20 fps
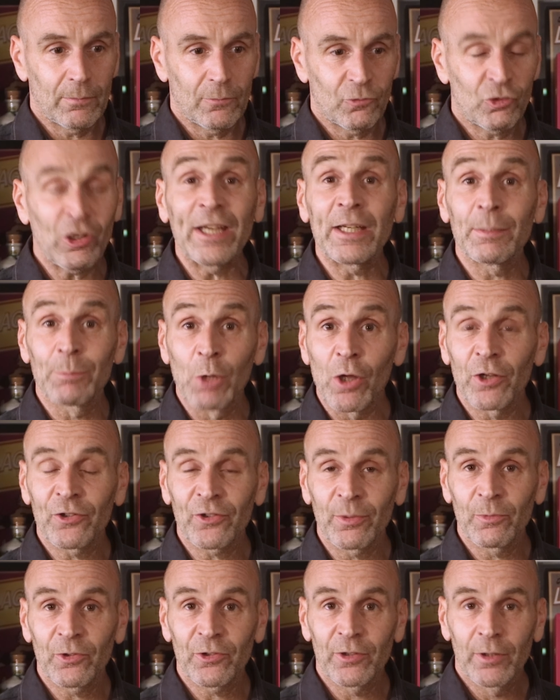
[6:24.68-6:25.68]
Cherry
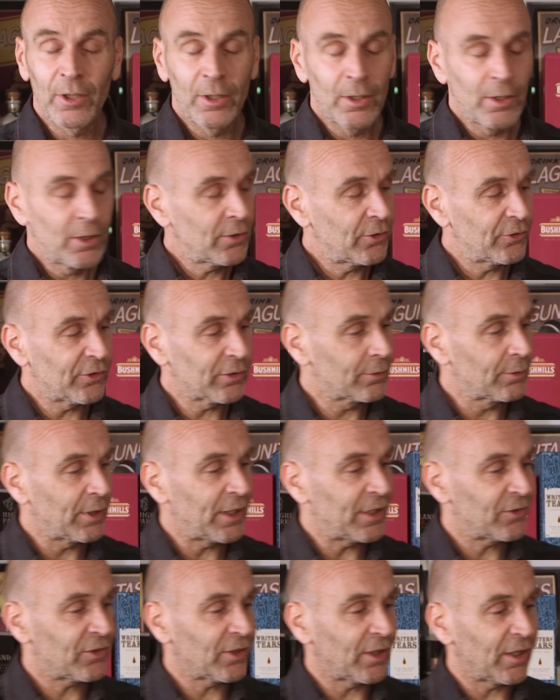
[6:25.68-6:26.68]
Blossoms. There's a
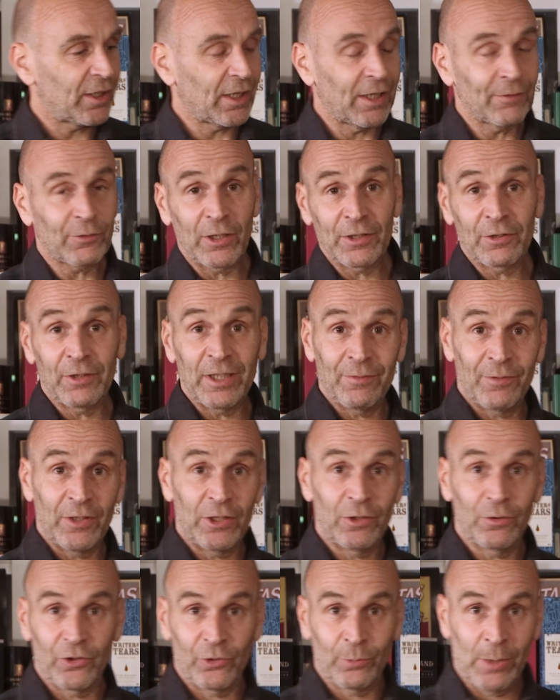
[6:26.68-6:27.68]
great, I've got a great
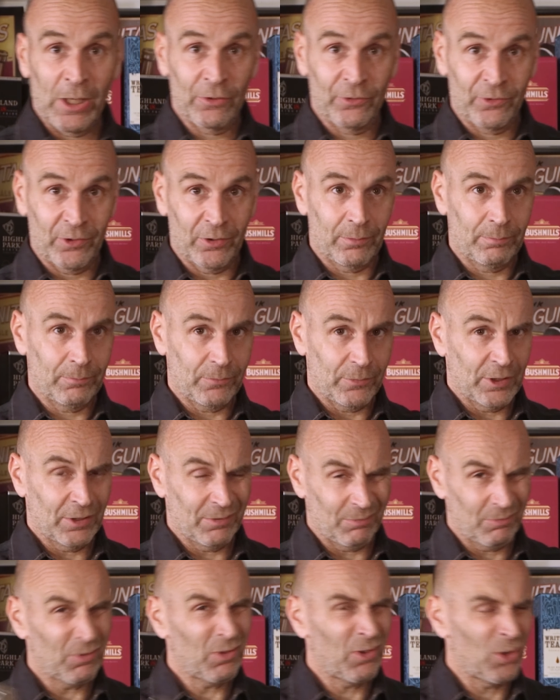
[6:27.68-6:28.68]
video as well, so
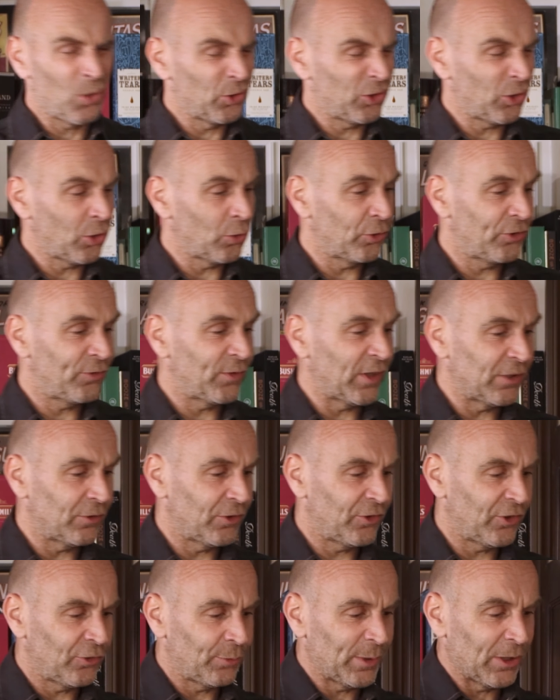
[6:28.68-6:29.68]
go to those
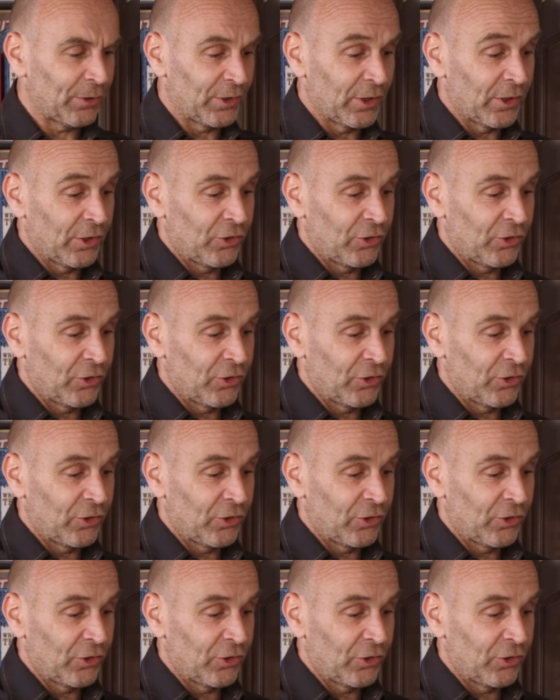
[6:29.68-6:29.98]
videos as well.